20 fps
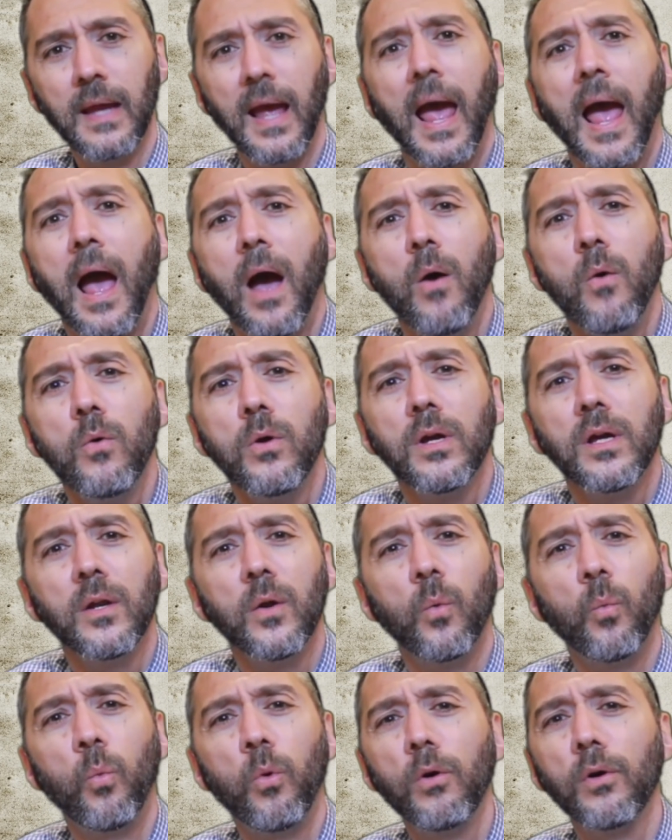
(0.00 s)
How can
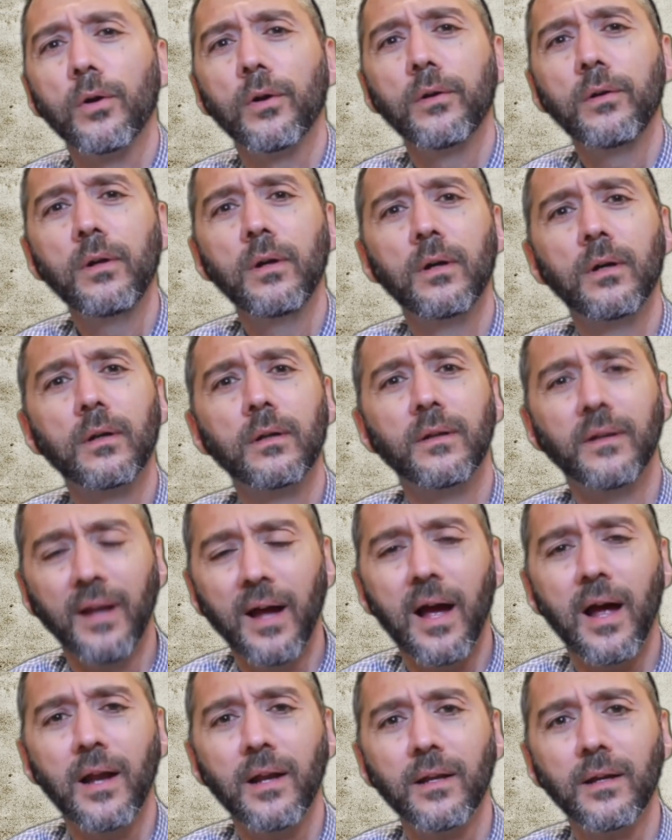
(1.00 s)
a word
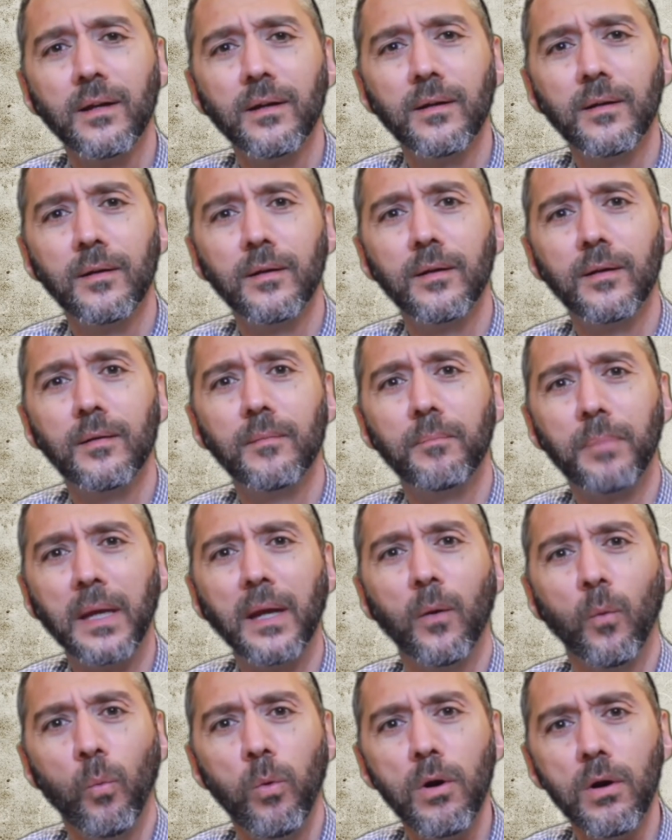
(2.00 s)
not be
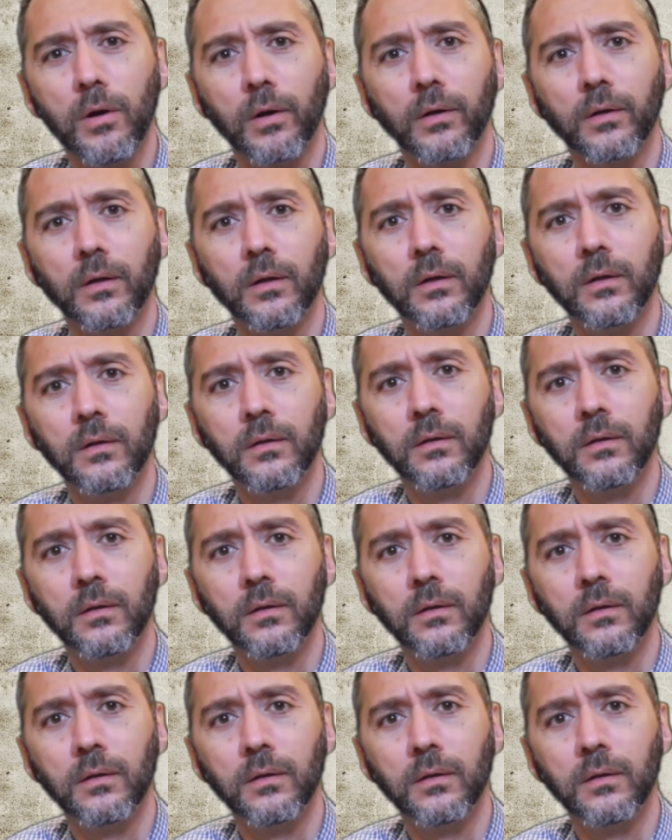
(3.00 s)
a word?